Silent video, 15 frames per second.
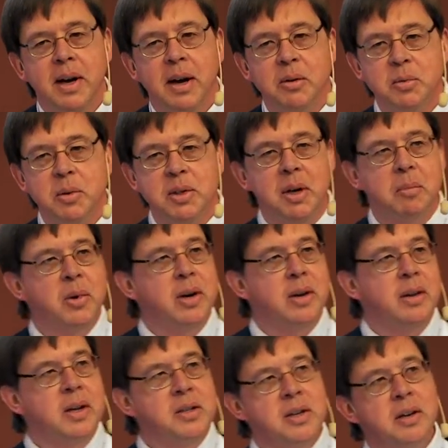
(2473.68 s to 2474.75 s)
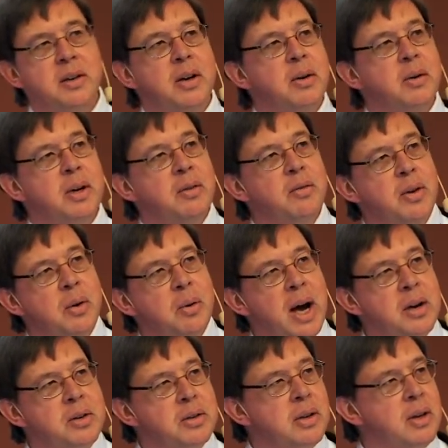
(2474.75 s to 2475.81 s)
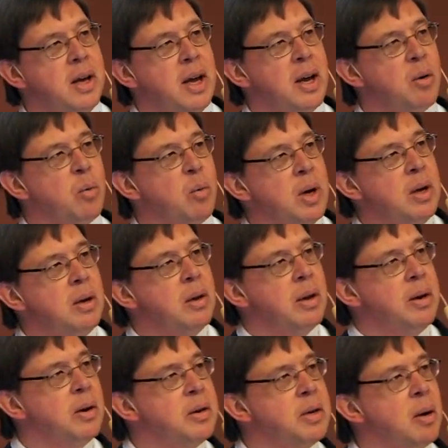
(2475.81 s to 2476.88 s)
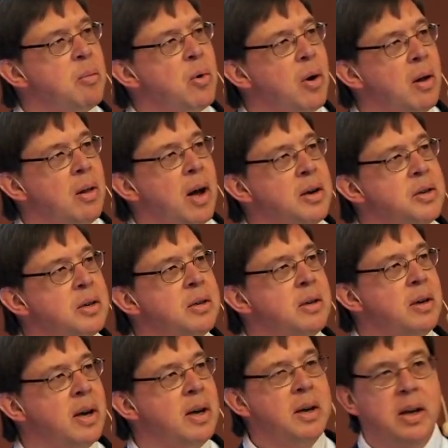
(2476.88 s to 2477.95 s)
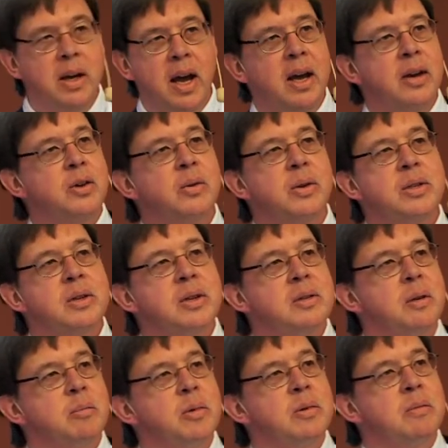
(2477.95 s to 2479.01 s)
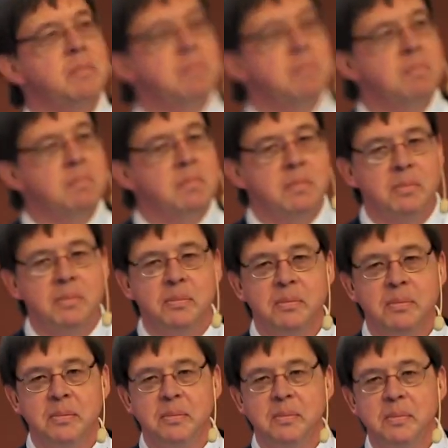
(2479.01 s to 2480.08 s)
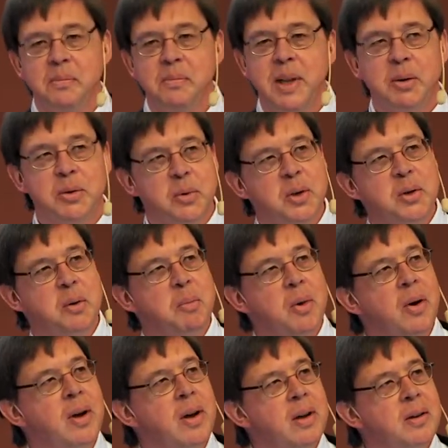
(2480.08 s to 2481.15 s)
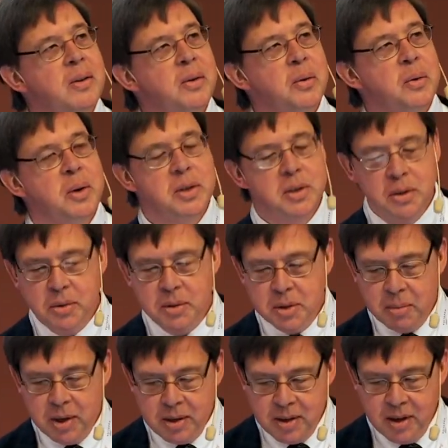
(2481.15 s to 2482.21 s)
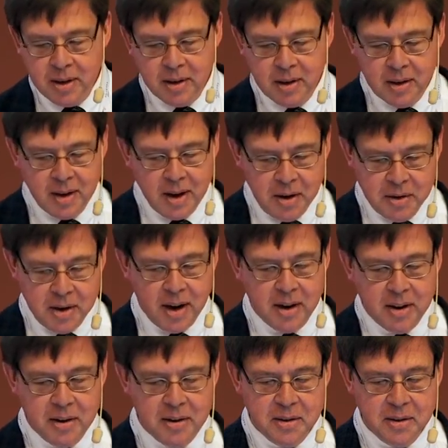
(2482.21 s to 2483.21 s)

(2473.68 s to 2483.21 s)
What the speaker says: I was with someone and they said, you know, if you actually can't read linear temporal logic today, you ain't doing systems. That was Richard Murray, who used to be dean at Caltech.